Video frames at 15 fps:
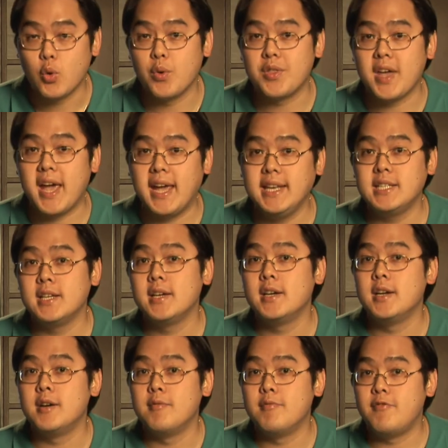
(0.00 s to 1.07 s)
With eight,
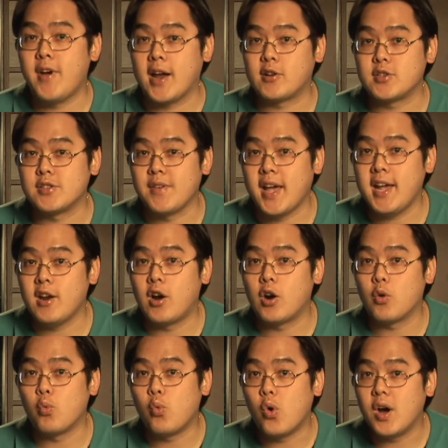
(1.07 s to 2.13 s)
factors of eight
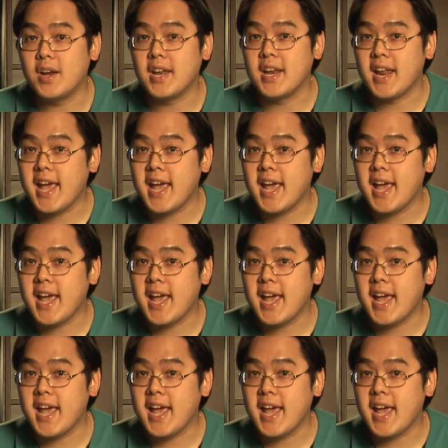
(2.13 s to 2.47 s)
are one and